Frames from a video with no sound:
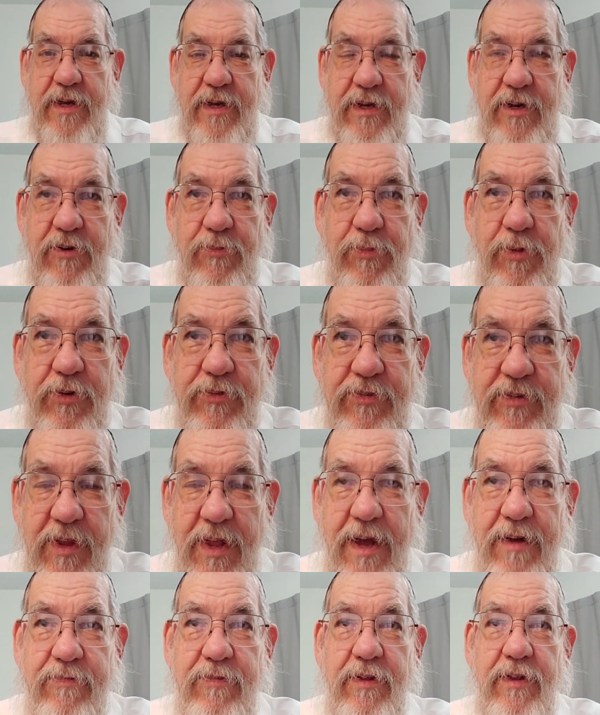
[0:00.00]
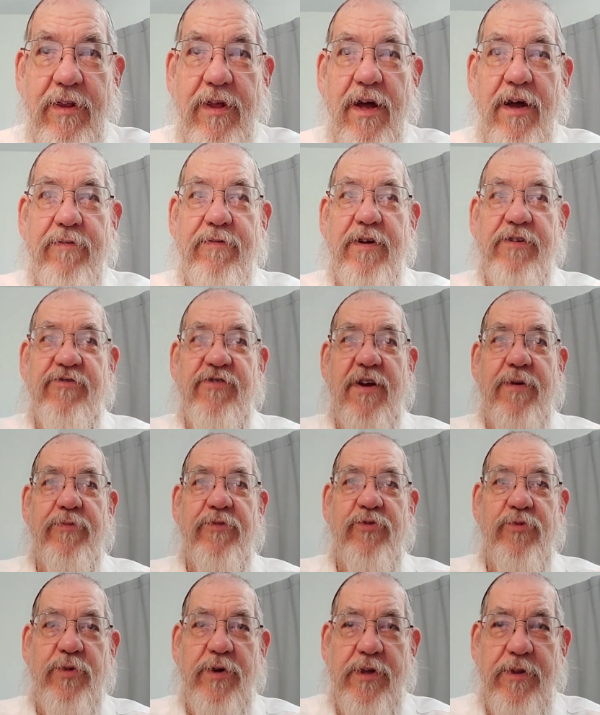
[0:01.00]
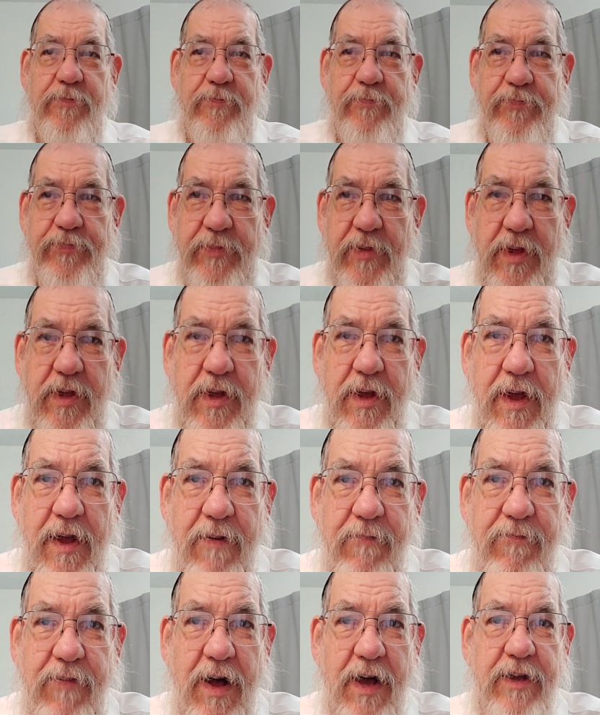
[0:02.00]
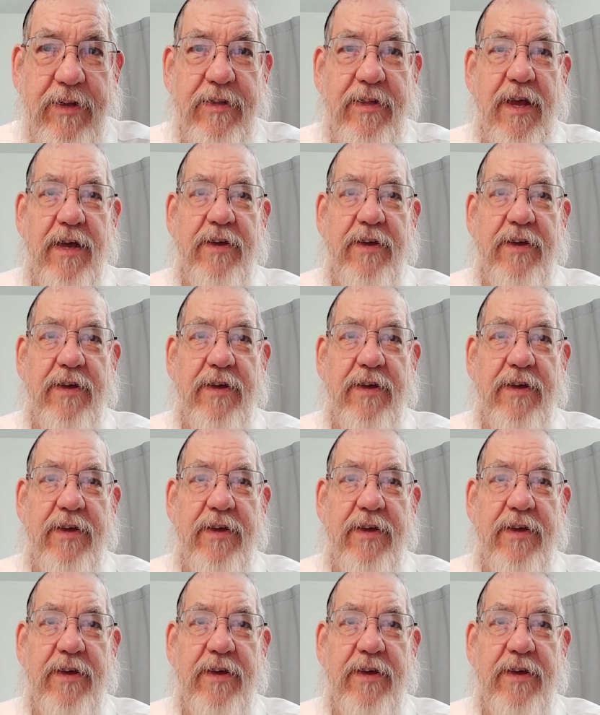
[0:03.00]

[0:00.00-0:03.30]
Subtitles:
innermost level of Hashem's will. Through